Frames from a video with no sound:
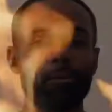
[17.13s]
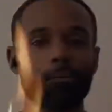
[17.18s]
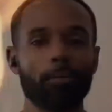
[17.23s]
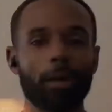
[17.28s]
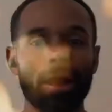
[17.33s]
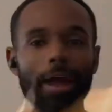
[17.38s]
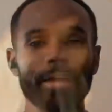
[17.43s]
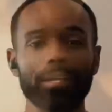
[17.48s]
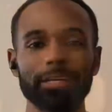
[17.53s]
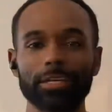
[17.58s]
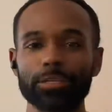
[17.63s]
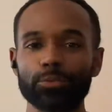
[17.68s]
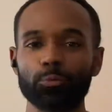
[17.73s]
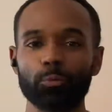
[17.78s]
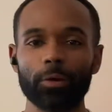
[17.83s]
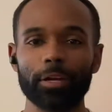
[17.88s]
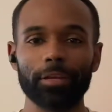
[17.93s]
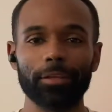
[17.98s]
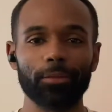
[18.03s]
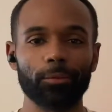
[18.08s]
right, it's
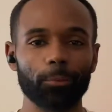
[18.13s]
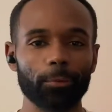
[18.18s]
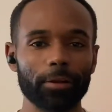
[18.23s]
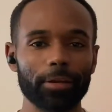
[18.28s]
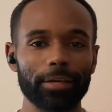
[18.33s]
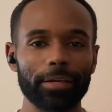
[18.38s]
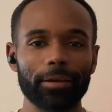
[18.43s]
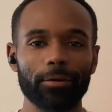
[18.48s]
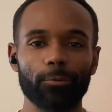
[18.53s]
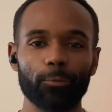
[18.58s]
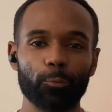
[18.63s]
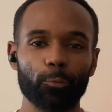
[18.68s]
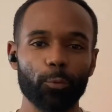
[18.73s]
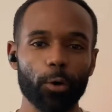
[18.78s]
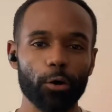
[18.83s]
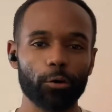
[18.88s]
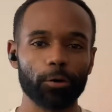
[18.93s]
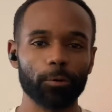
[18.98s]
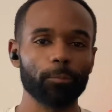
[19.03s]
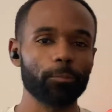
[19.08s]
week 3.
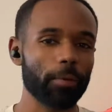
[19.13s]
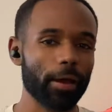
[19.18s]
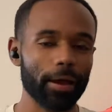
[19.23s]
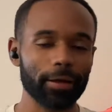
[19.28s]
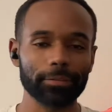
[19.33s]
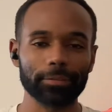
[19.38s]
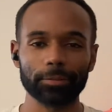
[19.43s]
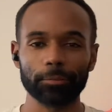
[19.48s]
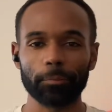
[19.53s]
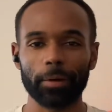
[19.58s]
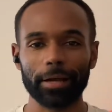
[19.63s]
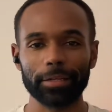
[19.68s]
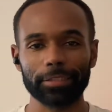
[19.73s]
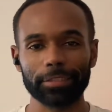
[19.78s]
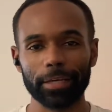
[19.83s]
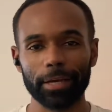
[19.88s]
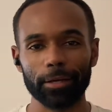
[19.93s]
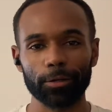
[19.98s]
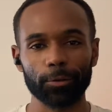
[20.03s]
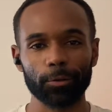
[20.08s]
Welcome back to my
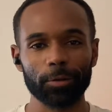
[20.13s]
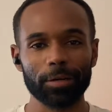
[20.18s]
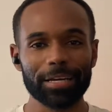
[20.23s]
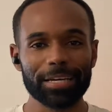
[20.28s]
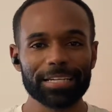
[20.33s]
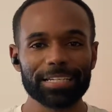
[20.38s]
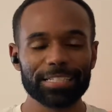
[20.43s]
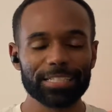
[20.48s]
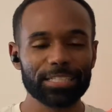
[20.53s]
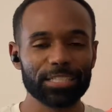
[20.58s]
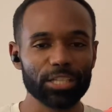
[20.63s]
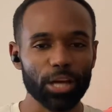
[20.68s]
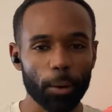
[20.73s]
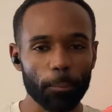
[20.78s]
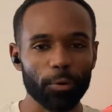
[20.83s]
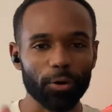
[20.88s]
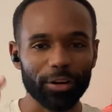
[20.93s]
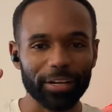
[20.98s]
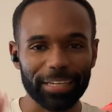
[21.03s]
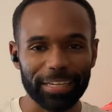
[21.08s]
channel,
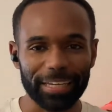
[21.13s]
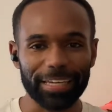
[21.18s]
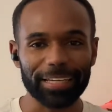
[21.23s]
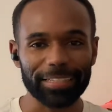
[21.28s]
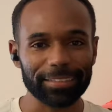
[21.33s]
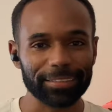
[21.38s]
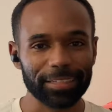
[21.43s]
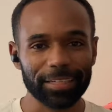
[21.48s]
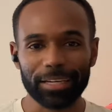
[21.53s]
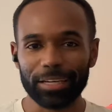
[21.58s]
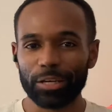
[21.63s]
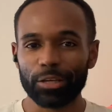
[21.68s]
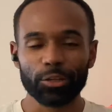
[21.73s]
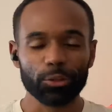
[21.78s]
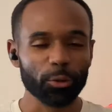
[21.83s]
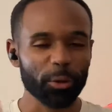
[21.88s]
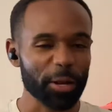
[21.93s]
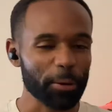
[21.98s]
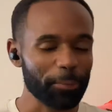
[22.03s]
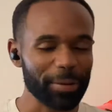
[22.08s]
Summer Heat.
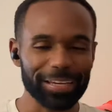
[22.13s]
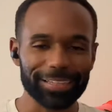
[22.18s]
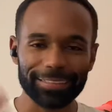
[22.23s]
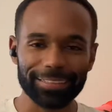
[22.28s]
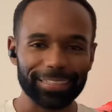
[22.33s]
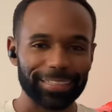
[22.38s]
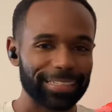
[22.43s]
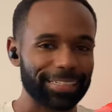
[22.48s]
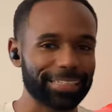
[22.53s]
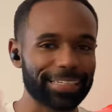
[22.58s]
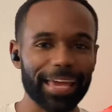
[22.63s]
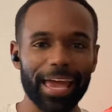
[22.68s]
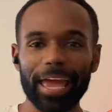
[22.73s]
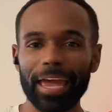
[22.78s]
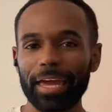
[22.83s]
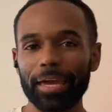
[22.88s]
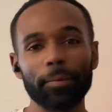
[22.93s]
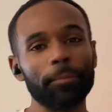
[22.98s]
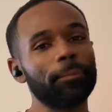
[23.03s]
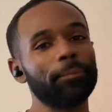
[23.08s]
3 weeks in the
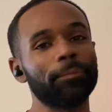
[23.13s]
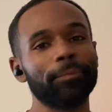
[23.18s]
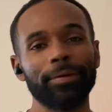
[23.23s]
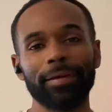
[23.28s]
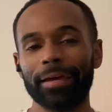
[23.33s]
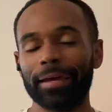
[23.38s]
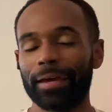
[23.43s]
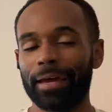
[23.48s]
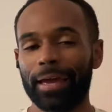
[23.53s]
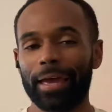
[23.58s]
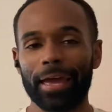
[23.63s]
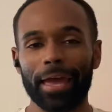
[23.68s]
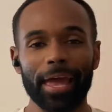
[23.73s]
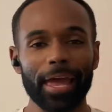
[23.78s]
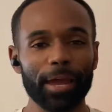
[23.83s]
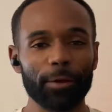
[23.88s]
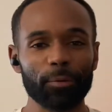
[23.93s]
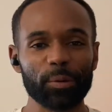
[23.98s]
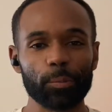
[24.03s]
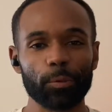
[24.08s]
game.
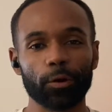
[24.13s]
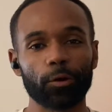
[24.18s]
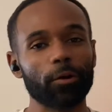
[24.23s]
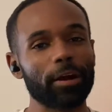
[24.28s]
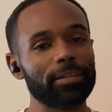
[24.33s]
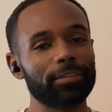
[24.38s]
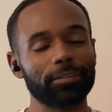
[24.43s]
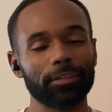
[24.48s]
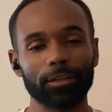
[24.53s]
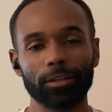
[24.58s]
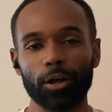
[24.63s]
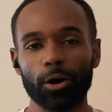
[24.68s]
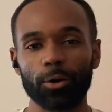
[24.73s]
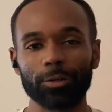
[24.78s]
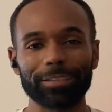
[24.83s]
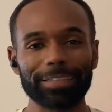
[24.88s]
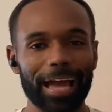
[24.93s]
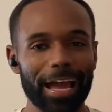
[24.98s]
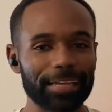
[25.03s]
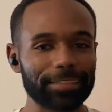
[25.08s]
Hey, we progressing along
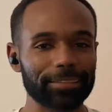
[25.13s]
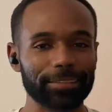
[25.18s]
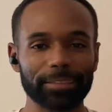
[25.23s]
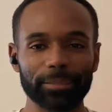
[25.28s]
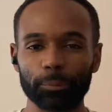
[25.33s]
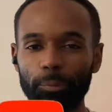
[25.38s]
nicely,